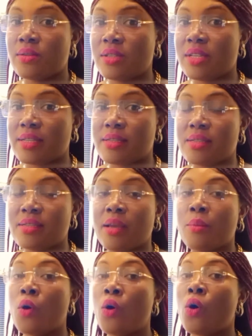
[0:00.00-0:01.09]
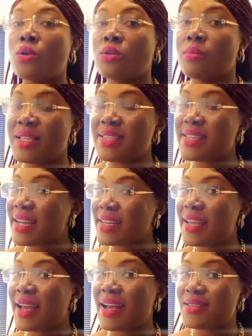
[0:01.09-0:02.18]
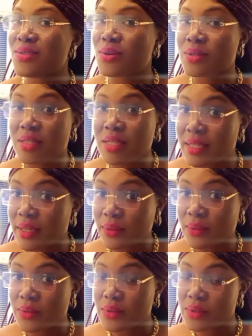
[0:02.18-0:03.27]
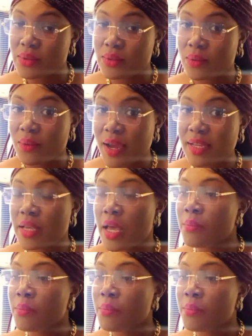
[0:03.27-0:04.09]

that system automatically has your details, right?